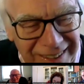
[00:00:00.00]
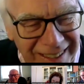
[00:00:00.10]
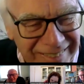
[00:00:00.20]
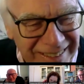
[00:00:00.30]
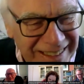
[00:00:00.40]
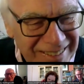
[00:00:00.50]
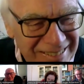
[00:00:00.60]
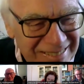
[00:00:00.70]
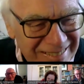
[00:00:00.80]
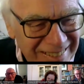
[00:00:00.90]
I think
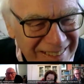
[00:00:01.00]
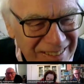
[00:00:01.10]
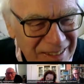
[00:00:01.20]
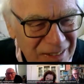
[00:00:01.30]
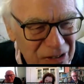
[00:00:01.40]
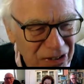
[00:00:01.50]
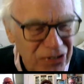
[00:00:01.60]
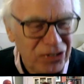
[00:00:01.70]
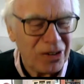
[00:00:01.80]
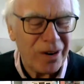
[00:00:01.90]
there's this
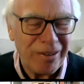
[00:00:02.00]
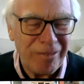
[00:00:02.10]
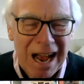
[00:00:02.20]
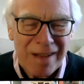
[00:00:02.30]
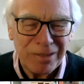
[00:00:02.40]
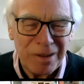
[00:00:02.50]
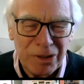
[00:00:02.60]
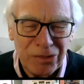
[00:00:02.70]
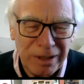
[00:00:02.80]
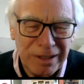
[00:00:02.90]
historic rivalry
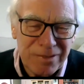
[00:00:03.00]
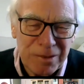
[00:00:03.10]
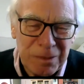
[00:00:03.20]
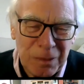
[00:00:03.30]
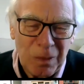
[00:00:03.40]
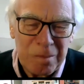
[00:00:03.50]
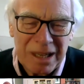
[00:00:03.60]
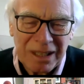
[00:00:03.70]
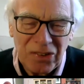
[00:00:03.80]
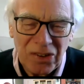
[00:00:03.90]
between Liverpool and
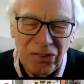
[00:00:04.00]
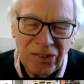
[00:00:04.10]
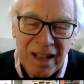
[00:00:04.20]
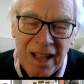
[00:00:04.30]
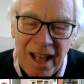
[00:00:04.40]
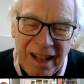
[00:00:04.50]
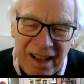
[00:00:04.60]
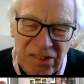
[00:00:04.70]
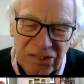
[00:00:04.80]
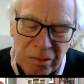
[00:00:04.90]
Manchester.
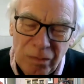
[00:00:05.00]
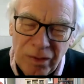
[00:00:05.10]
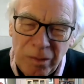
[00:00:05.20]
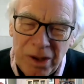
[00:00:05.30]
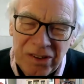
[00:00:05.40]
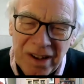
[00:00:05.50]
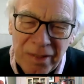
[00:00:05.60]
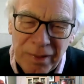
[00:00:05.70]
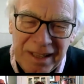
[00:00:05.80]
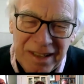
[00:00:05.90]
It's something which I
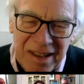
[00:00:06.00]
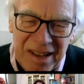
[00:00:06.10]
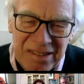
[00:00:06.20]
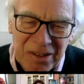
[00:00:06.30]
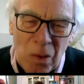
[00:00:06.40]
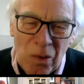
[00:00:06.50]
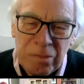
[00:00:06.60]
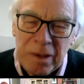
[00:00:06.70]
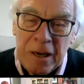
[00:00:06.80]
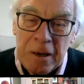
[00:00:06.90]
think it's always
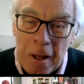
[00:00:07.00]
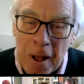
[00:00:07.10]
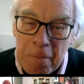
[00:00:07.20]
been a